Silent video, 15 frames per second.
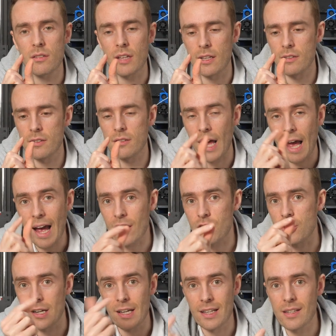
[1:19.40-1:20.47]
that's
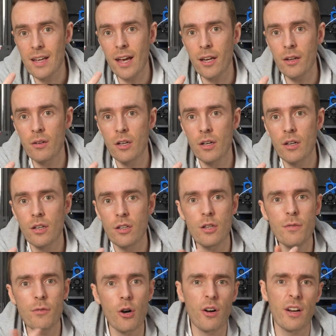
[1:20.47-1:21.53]
actually 10,
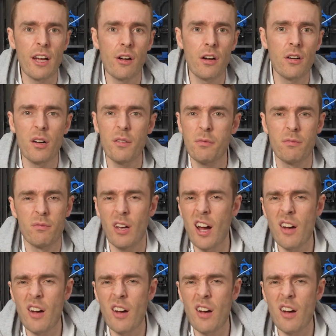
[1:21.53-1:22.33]
you've got an error of